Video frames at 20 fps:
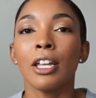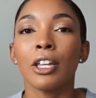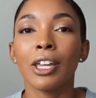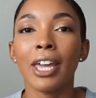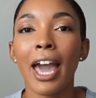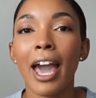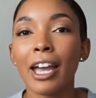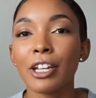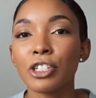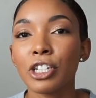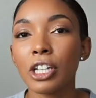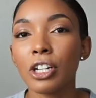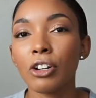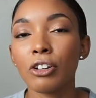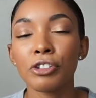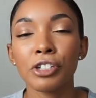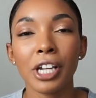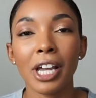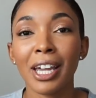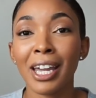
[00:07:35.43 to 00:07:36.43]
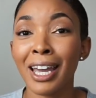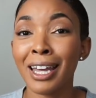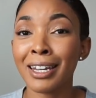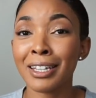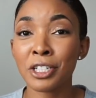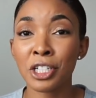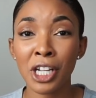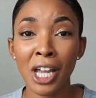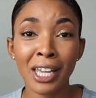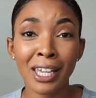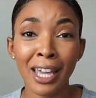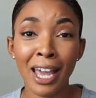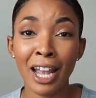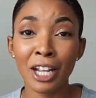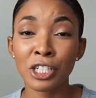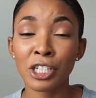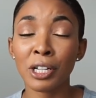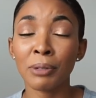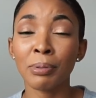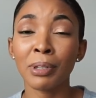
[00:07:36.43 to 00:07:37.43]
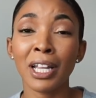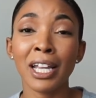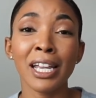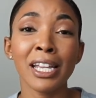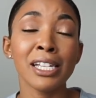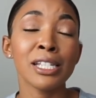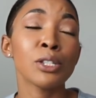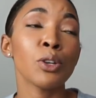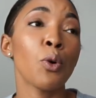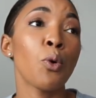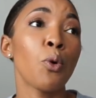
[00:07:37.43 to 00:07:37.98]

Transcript: cashing your check at a check cashing place